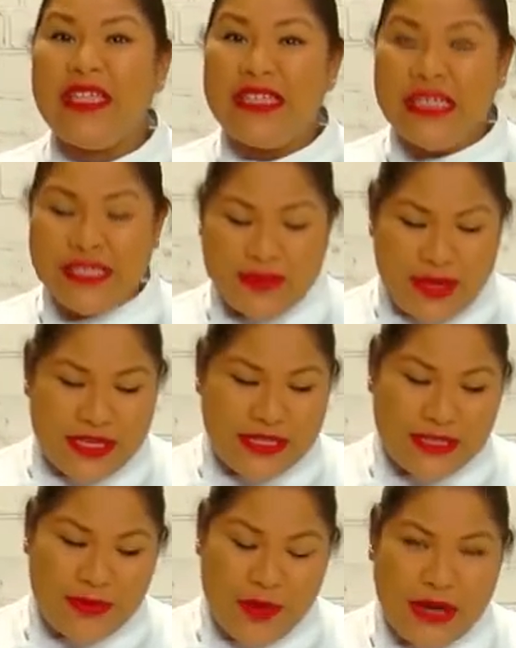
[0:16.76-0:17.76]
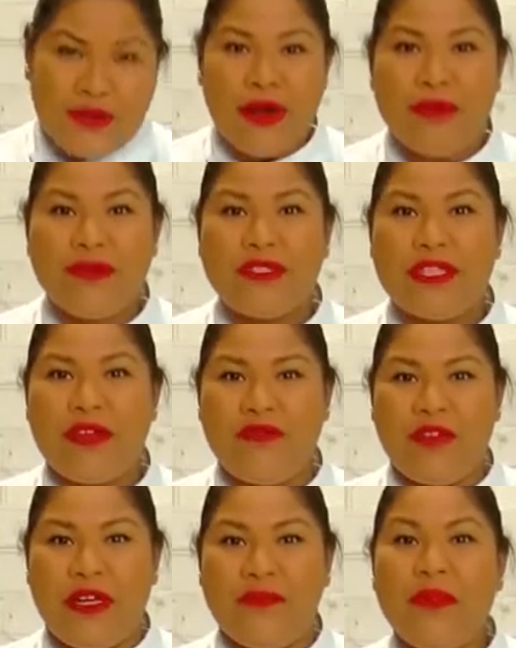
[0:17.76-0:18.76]
This one is a breadcrumb
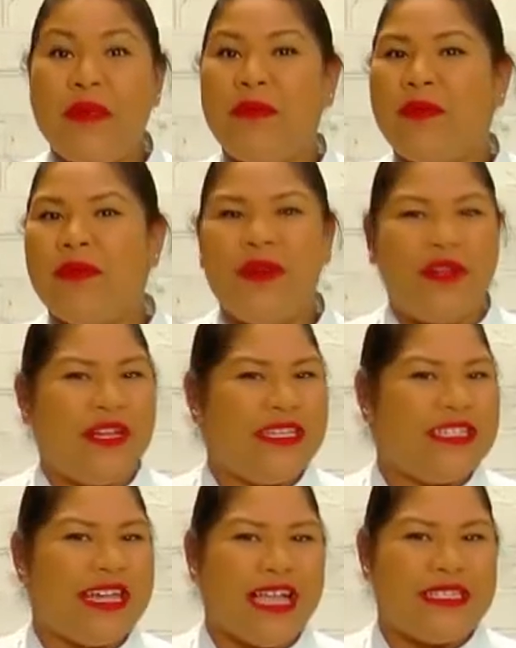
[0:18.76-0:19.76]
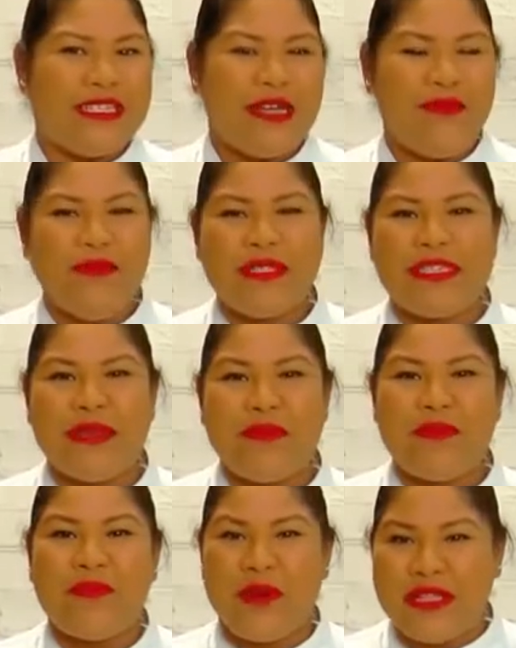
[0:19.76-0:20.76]
stuffing, but we're going to jazz it up with
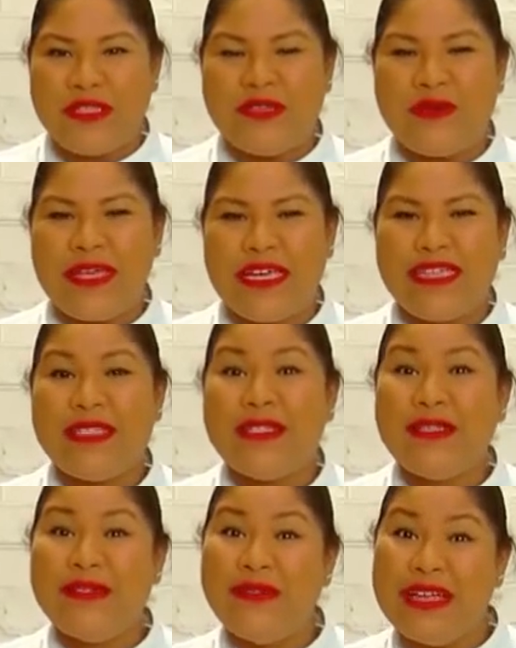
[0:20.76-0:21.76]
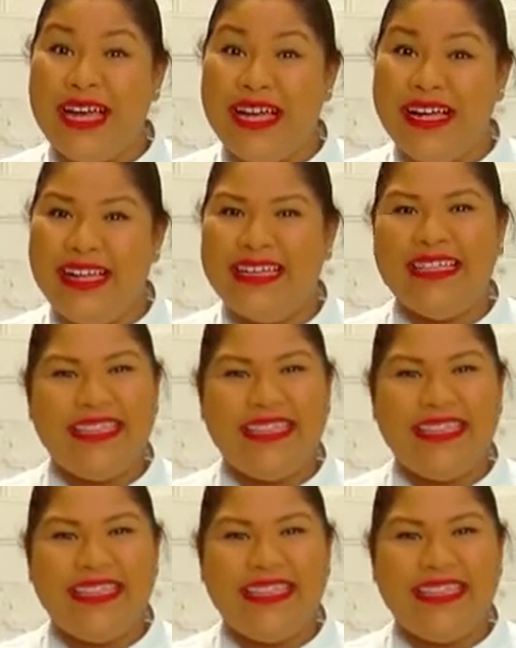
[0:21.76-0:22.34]
some Brunswick tuna.